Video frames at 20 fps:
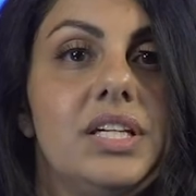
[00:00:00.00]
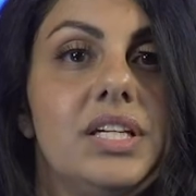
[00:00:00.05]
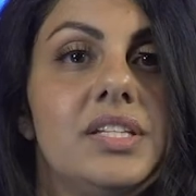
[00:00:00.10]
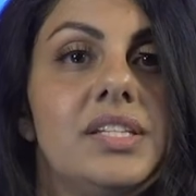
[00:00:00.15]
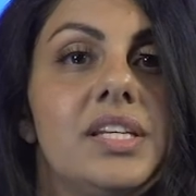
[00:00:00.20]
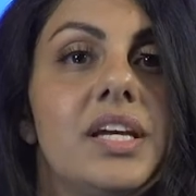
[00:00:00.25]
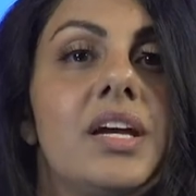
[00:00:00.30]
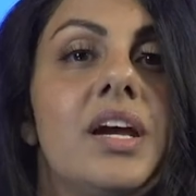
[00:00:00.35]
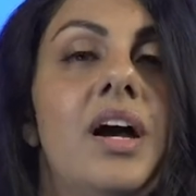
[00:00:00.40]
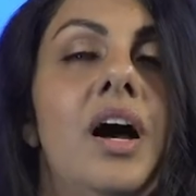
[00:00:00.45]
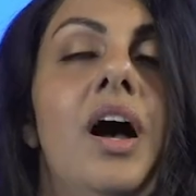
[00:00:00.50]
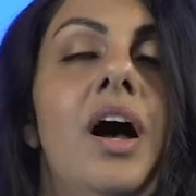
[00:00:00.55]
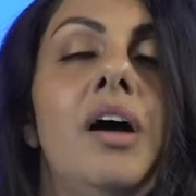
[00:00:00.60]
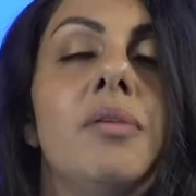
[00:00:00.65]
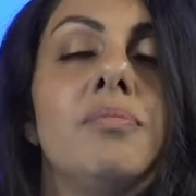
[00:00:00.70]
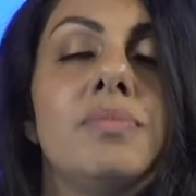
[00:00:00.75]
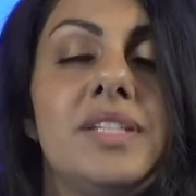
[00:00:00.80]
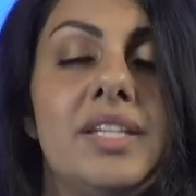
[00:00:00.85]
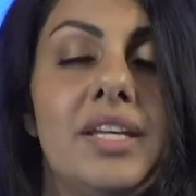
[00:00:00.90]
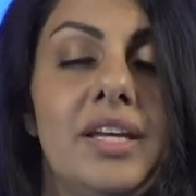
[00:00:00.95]
to
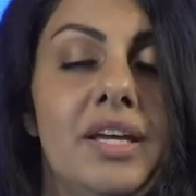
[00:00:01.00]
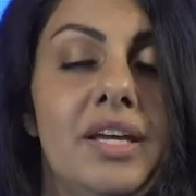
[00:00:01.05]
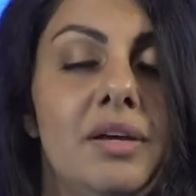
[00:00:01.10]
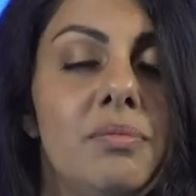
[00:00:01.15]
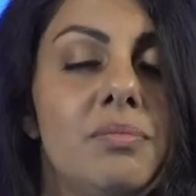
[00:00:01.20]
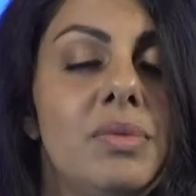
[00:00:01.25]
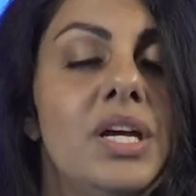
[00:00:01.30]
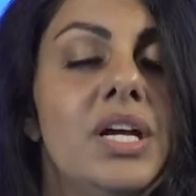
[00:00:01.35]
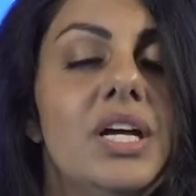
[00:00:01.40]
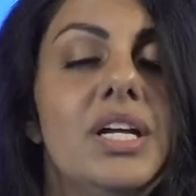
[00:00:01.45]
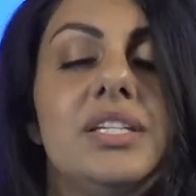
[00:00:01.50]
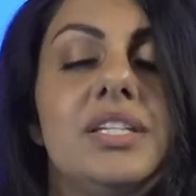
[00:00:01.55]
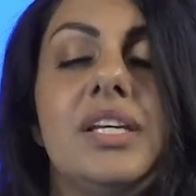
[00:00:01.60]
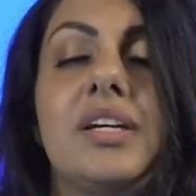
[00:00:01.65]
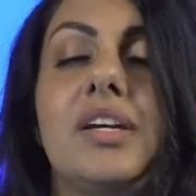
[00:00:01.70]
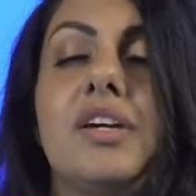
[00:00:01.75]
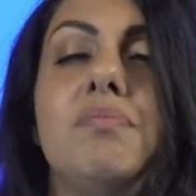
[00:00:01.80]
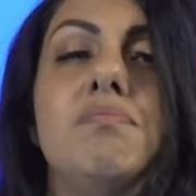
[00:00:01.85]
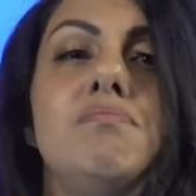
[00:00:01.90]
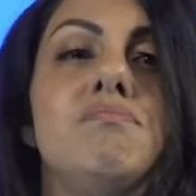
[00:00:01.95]
come to him, to
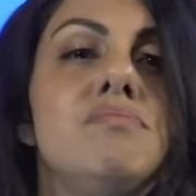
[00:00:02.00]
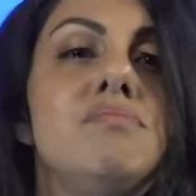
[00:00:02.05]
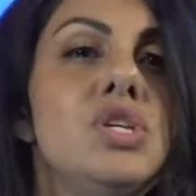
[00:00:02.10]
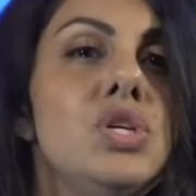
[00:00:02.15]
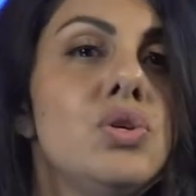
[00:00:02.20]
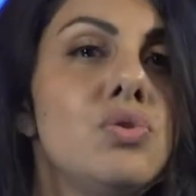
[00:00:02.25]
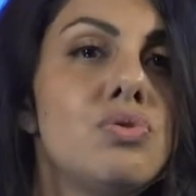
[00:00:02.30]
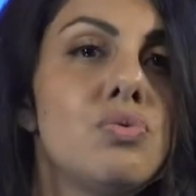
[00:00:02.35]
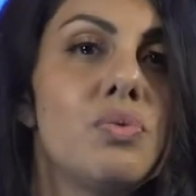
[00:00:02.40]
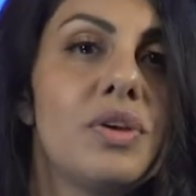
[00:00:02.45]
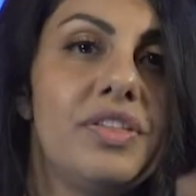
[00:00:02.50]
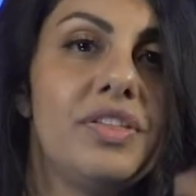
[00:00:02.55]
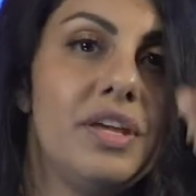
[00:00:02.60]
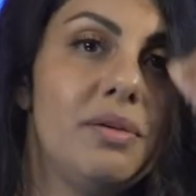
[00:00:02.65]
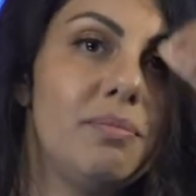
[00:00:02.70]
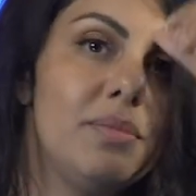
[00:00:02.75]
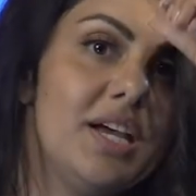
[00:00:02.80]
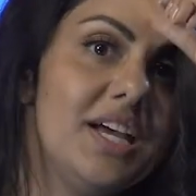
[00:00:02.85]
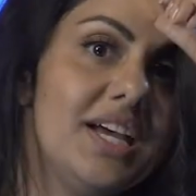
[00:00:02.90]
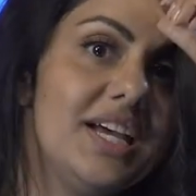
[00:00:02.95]
commune with
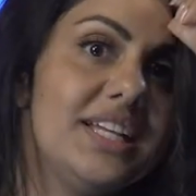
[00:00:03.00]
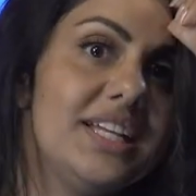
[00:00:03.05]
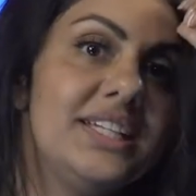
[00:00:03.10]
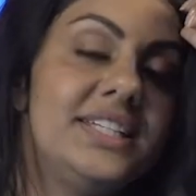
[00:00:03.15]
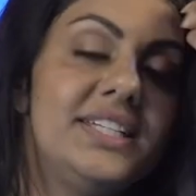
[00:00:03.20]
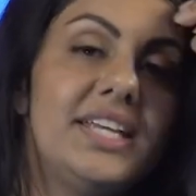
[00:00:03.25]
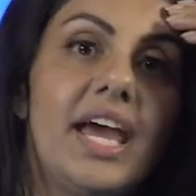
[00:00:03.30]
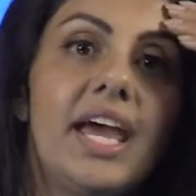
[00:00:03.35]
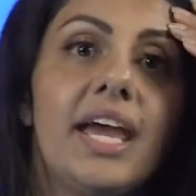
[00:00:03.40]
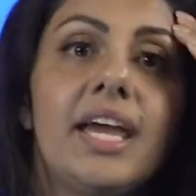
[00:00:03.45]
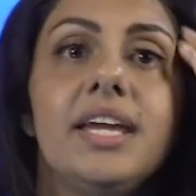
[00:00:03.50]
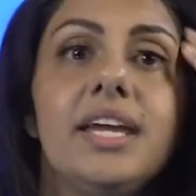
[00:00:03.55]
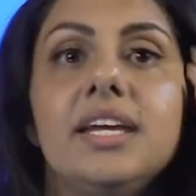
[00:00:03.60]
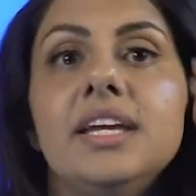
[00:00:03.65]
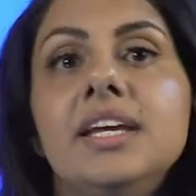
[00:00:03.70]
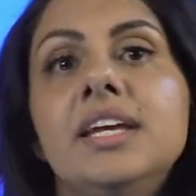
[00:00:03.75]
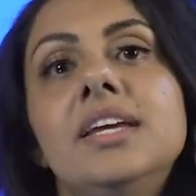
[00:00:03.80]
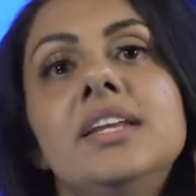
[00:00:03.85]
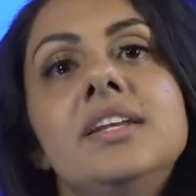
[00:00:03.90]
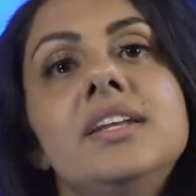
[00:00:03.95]
him day
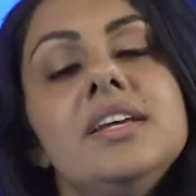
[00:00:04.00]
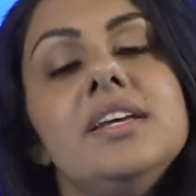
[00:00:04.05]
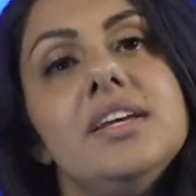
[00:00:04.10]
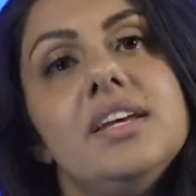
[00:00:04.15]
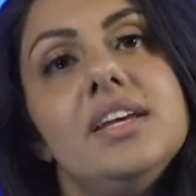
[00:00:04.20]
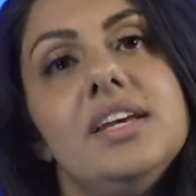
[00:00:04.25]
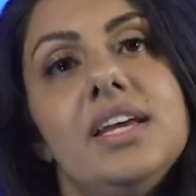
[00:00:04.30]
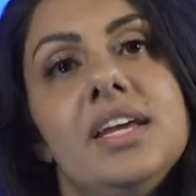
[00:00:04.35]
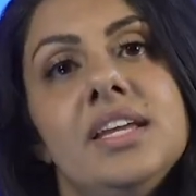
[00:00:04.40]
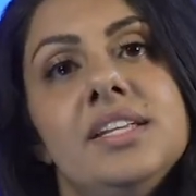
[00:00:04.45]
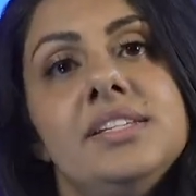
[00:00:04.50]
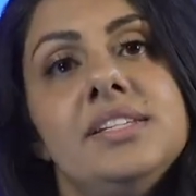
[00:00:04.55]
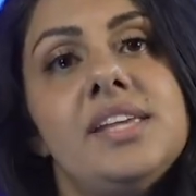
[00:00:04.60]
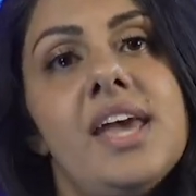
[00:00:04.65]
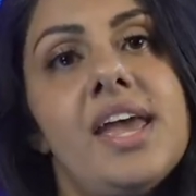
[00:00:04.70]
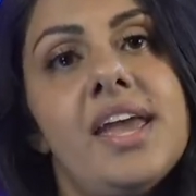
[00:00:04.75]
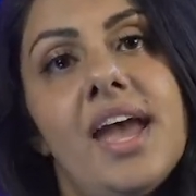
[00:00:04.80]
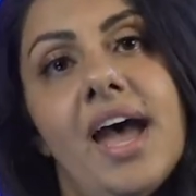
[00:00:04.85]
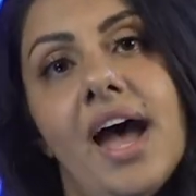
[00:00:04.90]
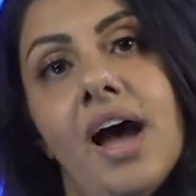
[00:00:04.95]
in and
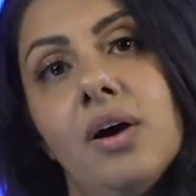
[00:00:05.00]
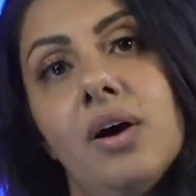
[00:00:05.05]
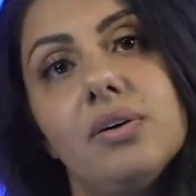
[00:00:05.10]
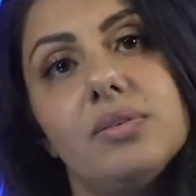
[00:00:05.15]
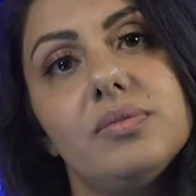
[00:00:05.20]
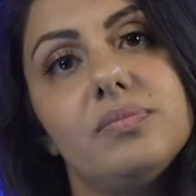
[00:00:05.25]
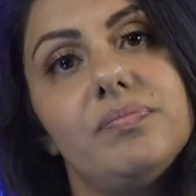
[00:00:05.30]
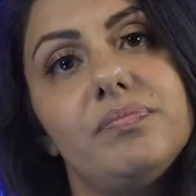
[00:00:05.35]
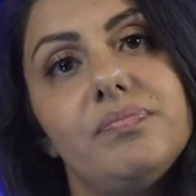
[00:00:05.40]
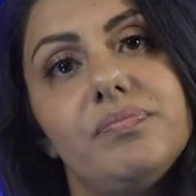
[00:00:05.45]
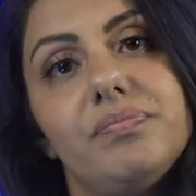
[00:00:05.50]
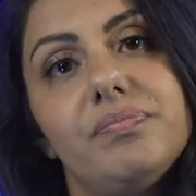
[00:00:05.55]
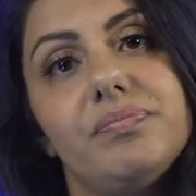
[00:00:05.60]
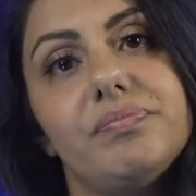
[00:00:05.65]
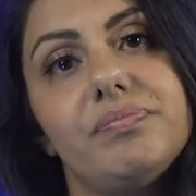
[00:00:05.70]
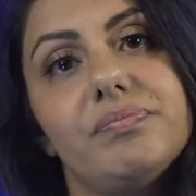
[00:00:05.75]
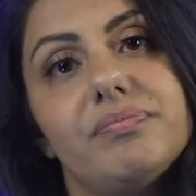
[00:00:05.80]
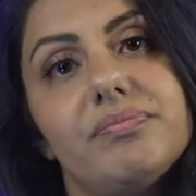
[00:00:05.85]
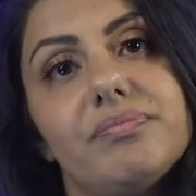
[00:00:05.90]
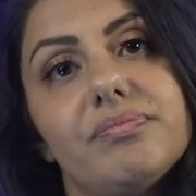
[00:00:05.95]
day out.
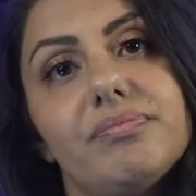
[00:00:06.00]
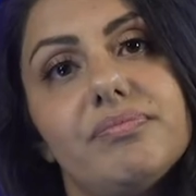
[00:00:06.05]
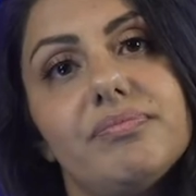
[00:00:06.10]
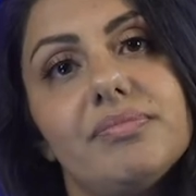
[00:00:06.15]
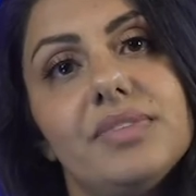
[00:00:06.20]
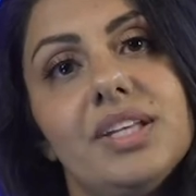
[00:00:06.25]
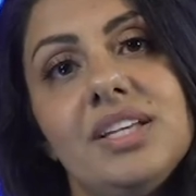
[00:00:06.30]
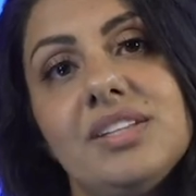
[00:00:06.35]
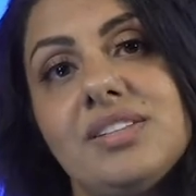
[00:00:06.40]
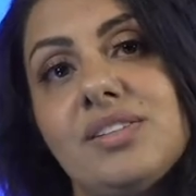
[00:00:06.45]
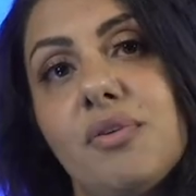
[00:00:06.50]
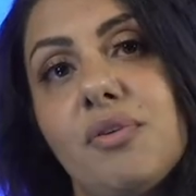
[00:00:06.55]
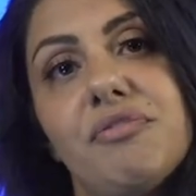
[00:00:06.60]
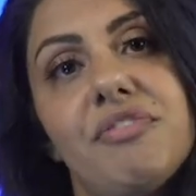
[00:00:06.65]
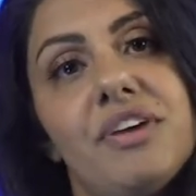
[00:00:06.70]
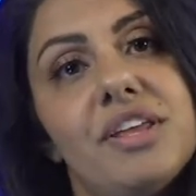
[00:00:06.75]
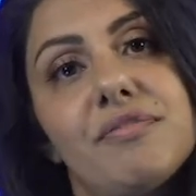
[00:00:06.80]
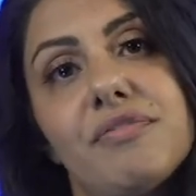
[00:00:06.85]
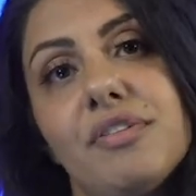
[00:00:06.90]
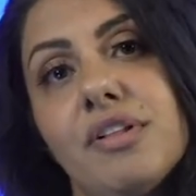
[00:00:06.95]
He's so
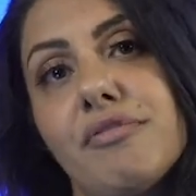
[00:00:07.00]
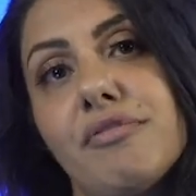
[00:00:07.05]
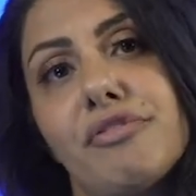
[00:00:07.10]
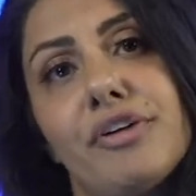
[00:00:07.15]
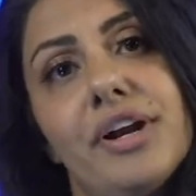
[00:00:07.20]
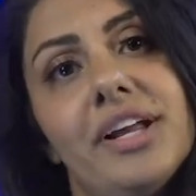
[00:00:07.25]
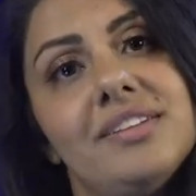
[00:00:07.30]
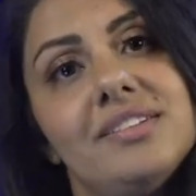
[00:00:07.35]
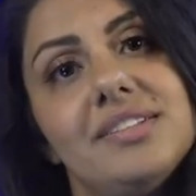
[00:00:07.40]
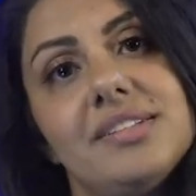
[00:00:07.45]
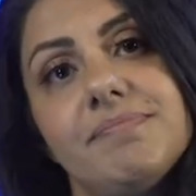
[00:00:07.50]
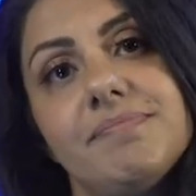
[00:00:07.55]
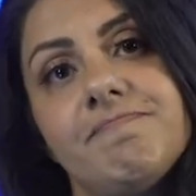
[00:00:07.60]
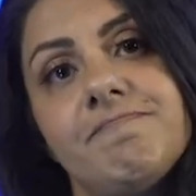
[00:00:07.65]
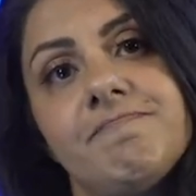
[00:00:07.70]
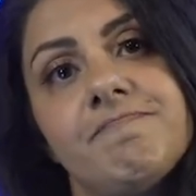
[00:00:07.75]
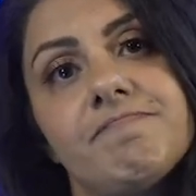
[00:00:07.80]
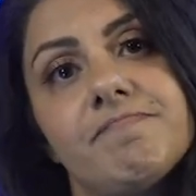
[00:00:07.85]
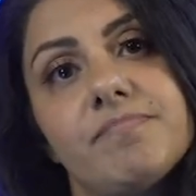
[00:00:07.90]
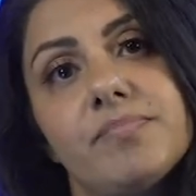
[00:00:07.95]
faithful a friend,
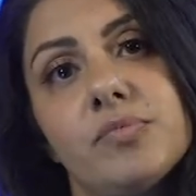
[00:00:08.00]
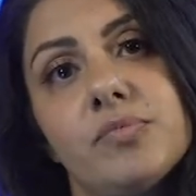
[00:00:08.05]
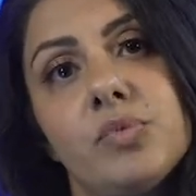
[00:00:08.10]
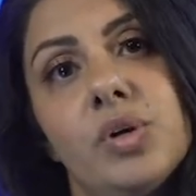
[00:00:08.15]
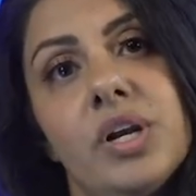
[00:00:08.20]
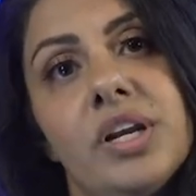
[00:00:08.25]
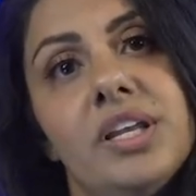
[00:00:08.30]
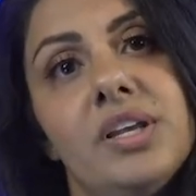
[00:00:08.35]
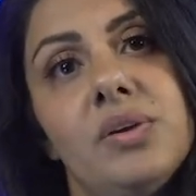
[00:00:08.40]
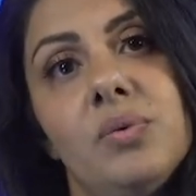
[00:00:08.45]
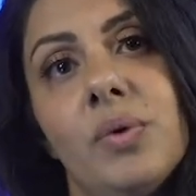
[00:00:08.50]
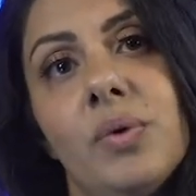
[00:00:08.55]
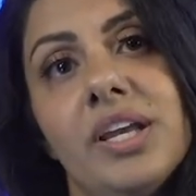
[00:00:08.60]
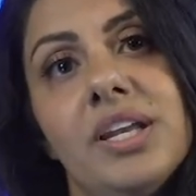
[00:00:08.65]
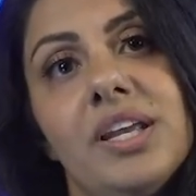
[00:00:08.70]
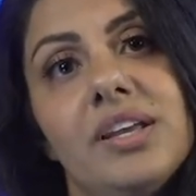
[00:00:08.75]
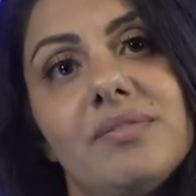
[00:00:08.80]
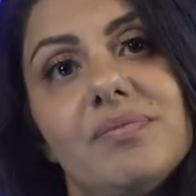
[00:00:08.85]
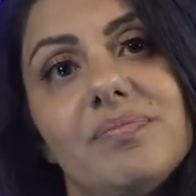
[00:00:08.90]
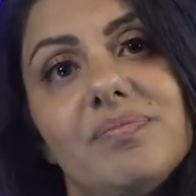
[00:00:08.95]
ready and
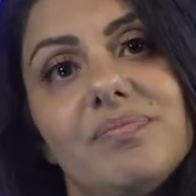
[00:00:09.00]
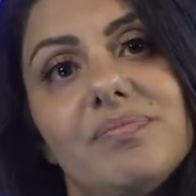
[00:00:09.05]
waiting.